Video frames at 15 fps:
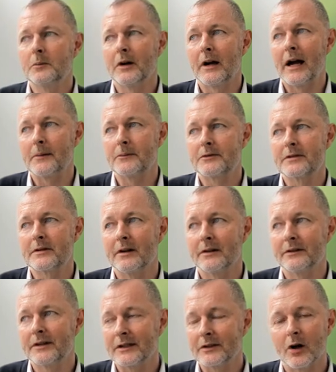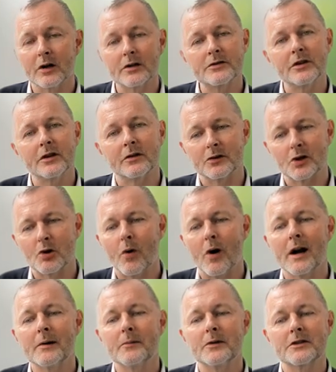perhaps technology or
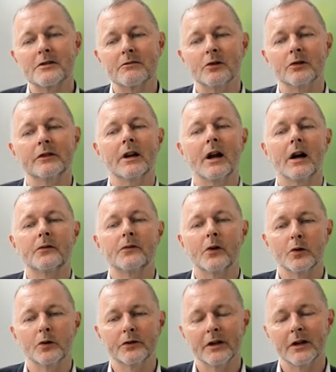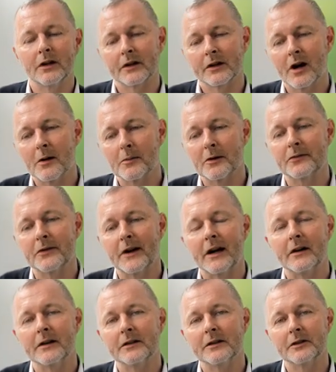requirements, we'll start focusing on a couple of
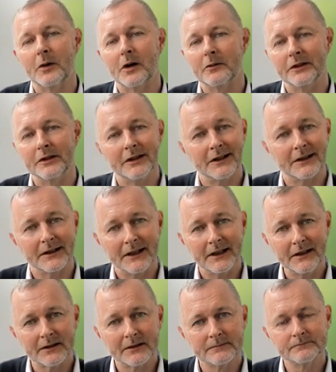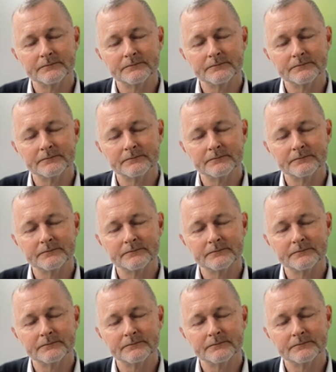areas where we see a need.